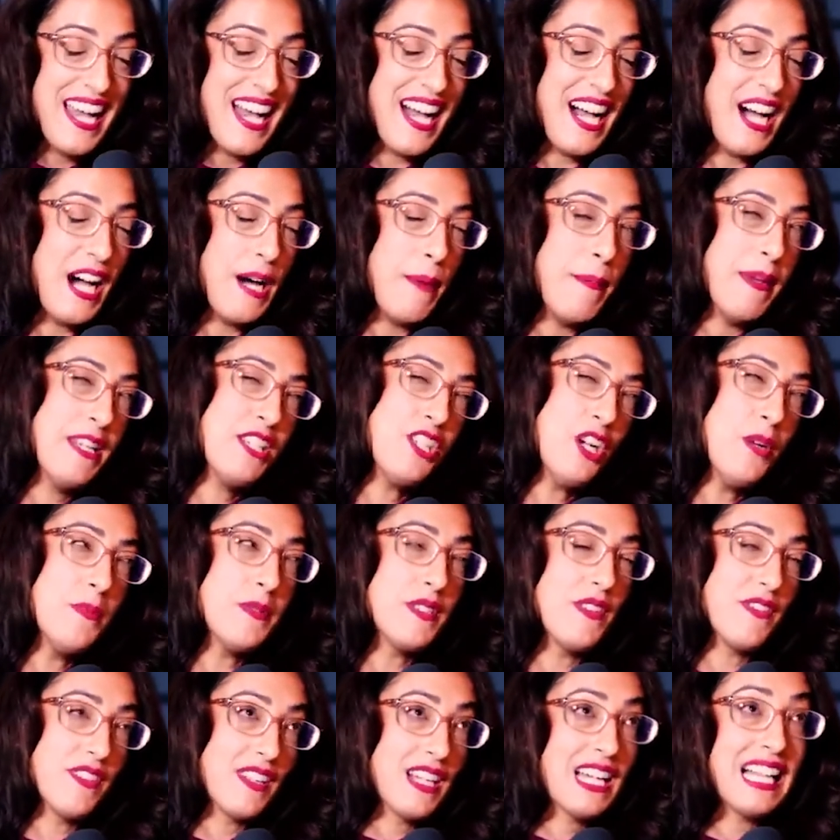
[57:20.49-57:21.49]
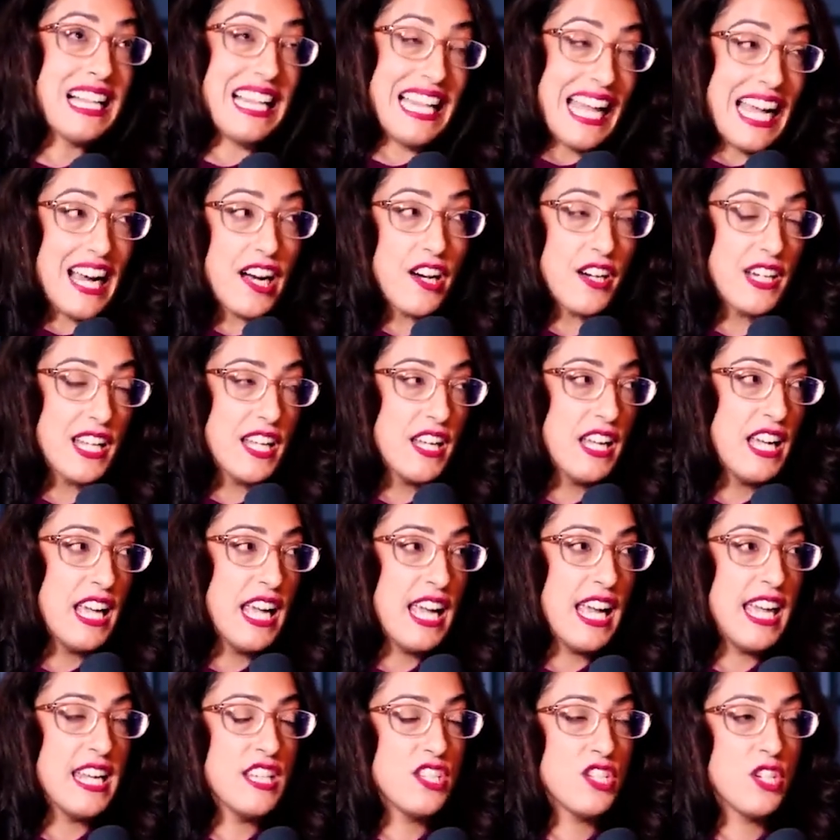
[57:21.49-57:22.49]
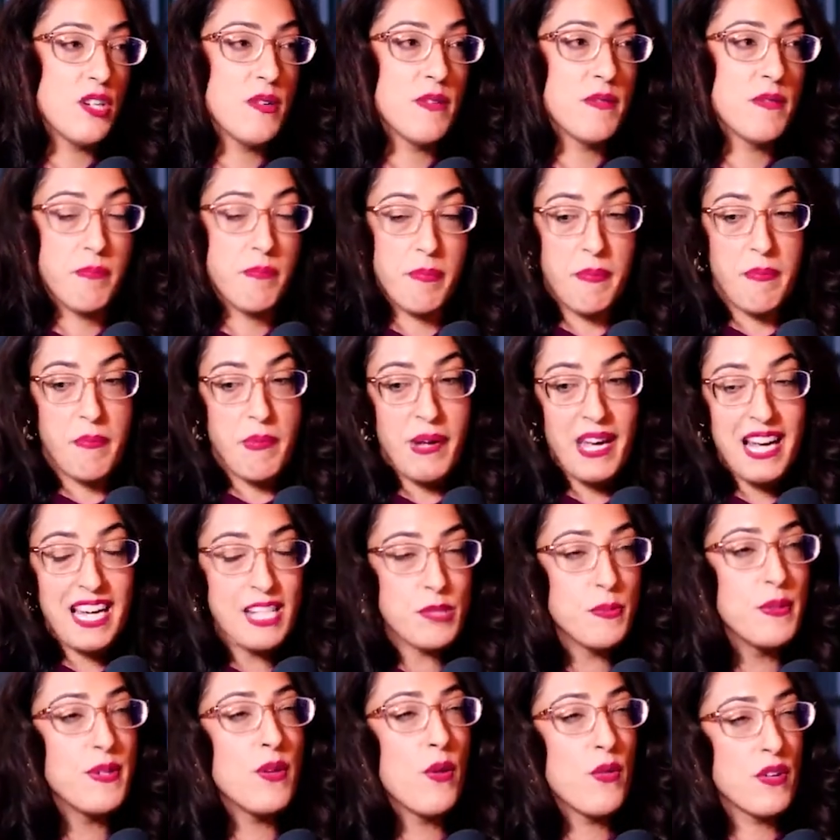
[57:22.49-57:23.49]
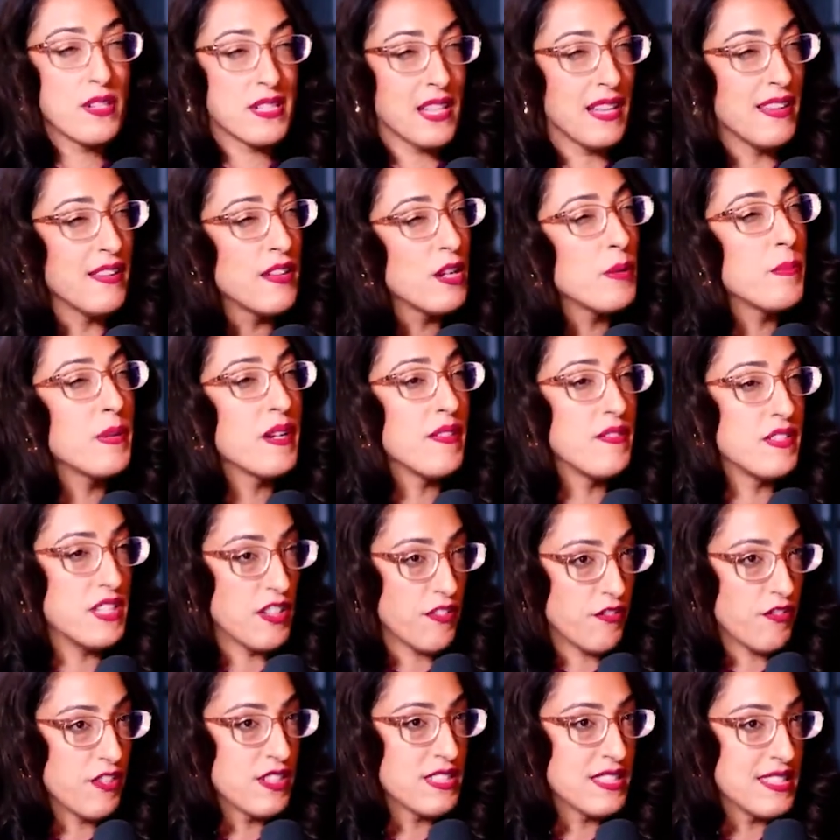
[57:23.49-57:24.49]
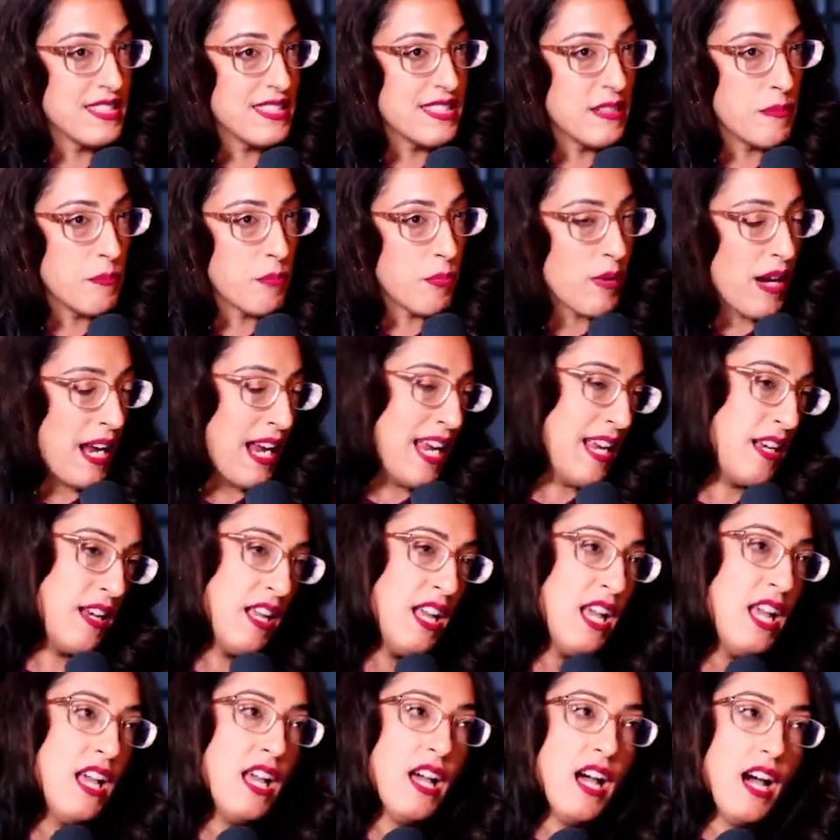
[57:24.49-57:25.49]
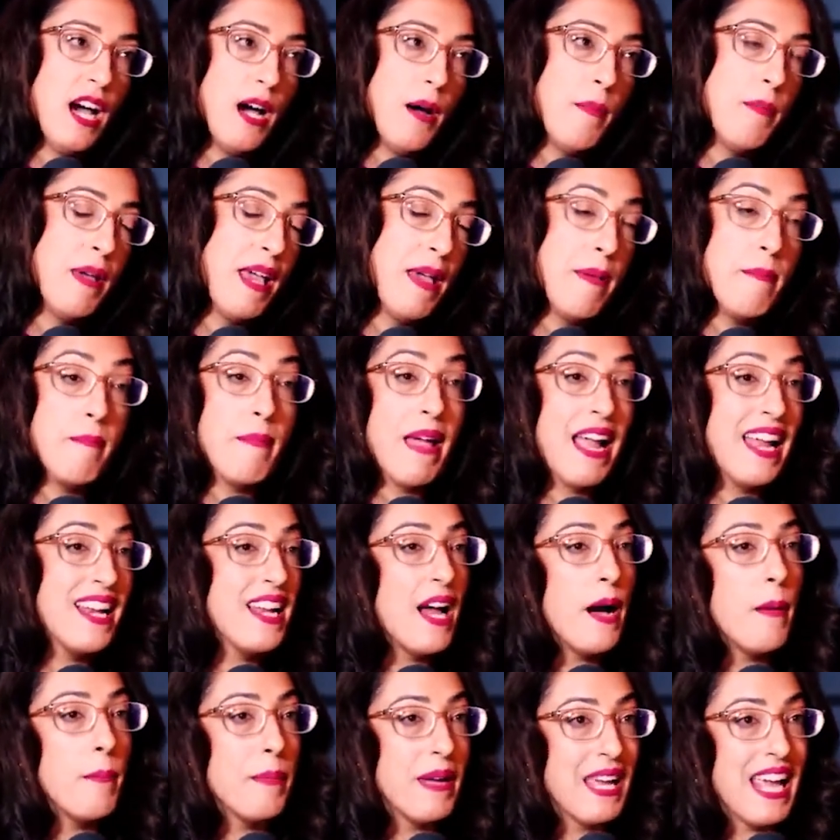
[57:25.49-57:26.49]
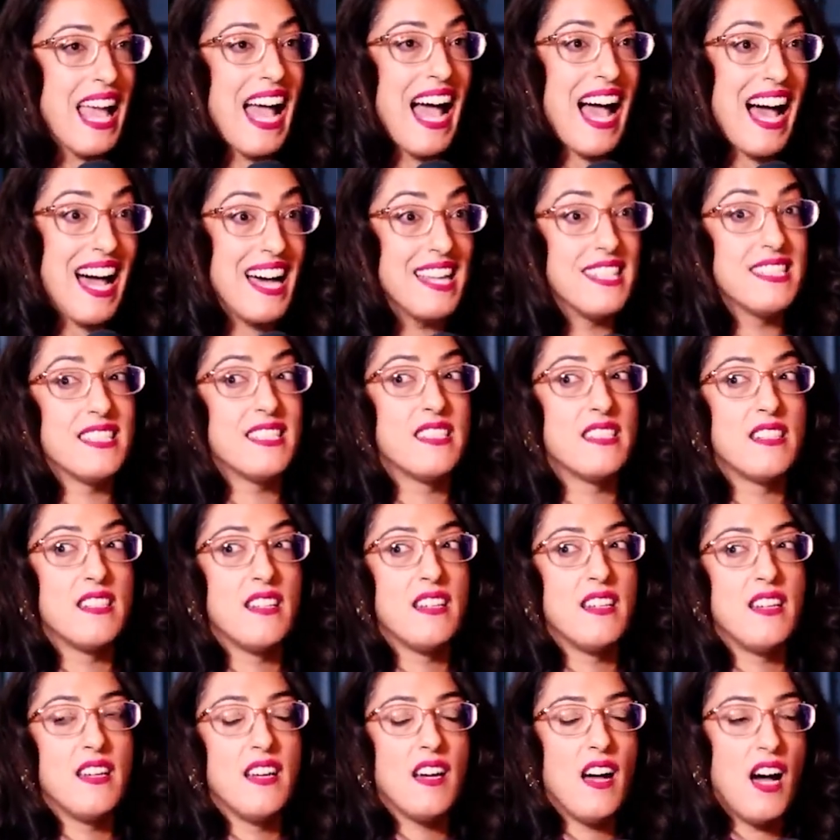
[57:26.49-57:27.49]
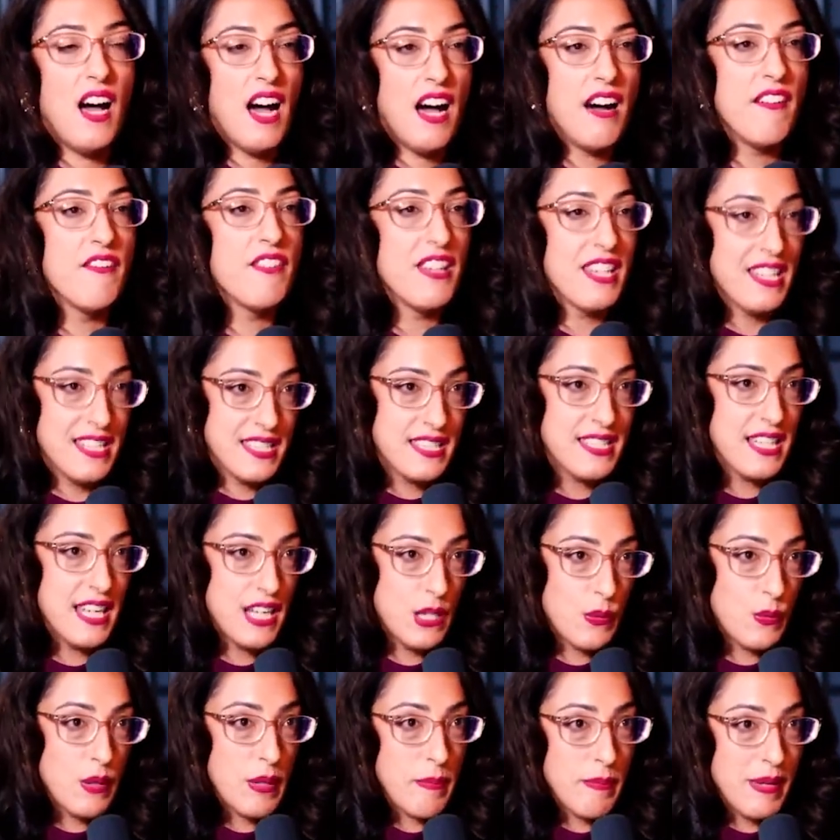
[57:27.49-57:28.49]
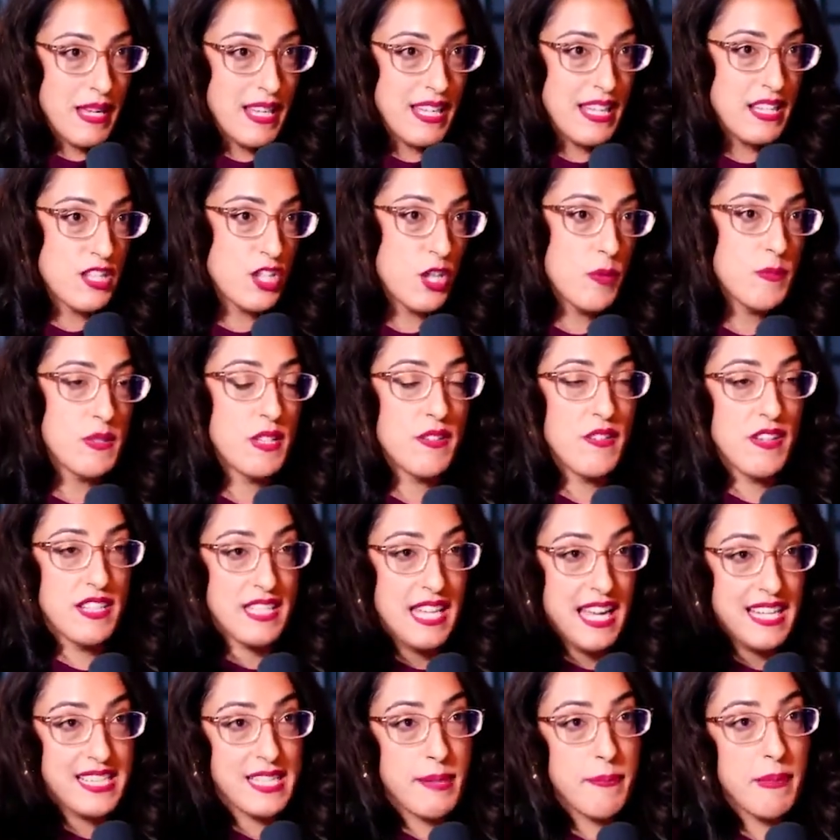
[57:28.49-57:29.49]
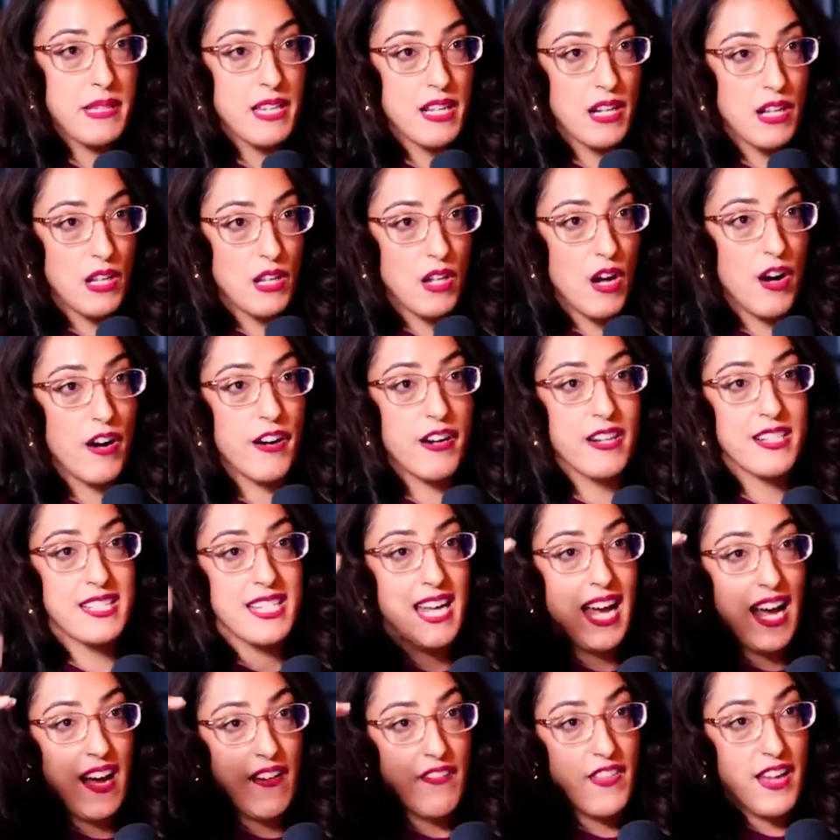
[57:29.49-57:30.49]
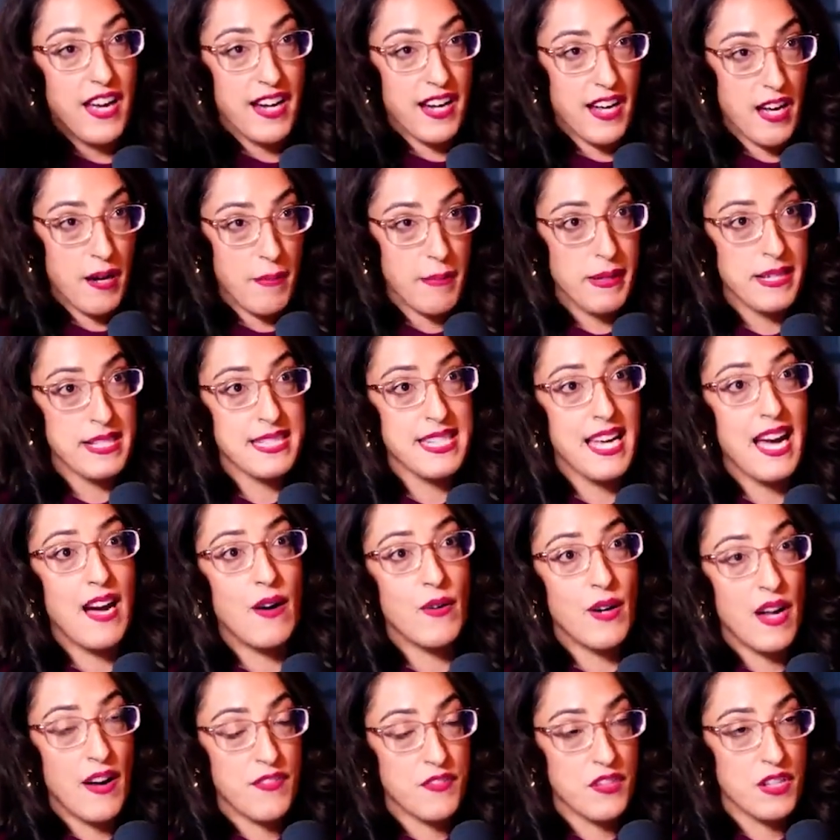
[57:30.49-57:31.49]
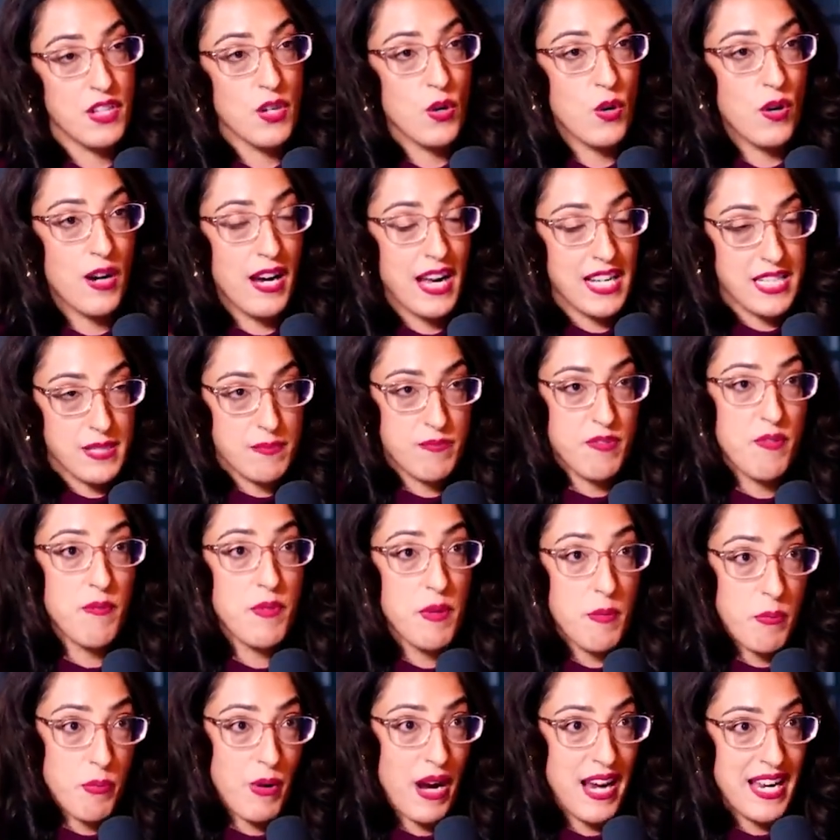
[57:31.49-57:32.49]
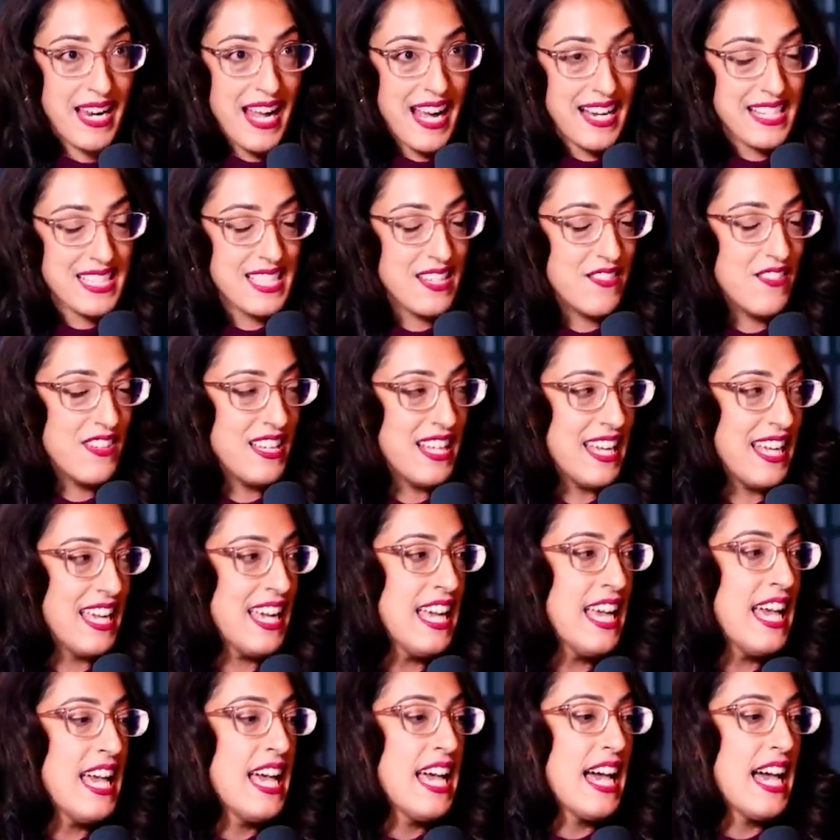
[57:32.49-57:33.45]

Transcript: In terms of clarity, because we know there's a little bit of differences in brain, it may not be as obvious in women in terms of it takes them a little longer to have that coming down after the orgasm from the brain activity.